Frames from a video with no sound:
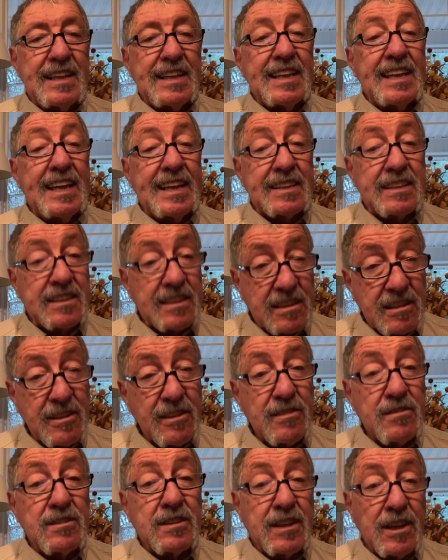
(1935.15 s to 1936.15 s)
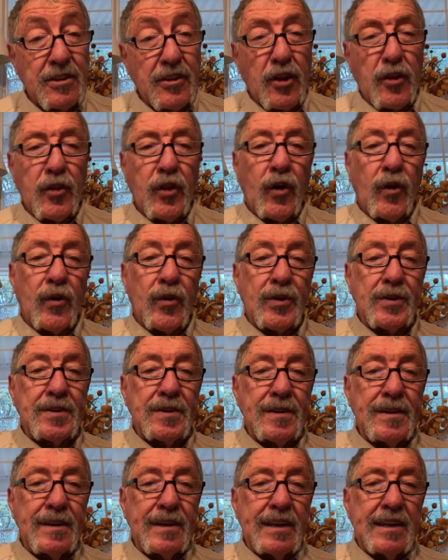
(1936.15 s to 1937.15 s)
Let's turn to the Lord
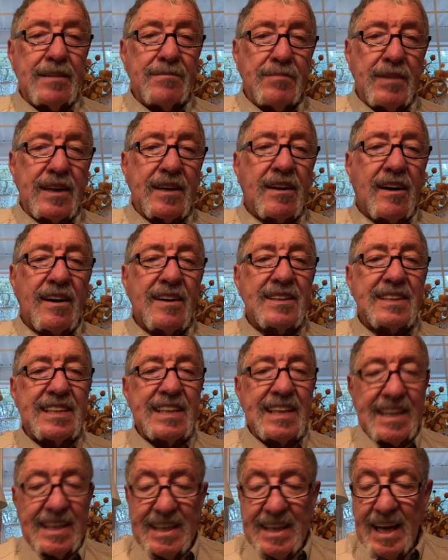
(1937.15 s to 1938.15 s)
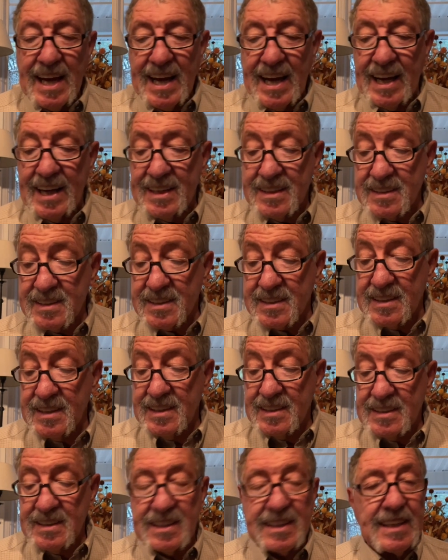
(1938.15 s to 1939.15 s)
because he has
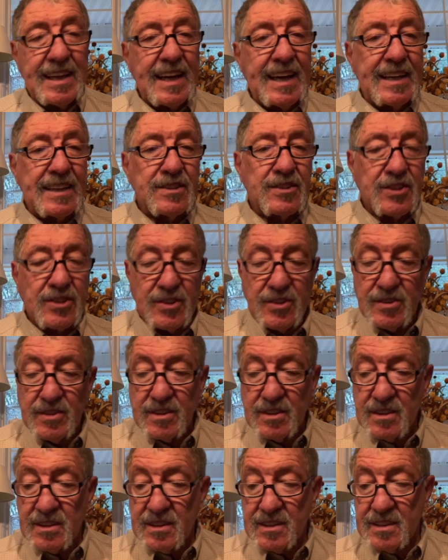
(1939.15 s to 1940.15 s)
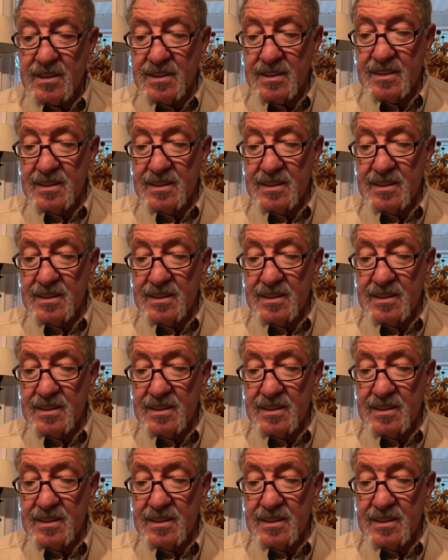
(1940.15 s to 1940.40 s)
the answers.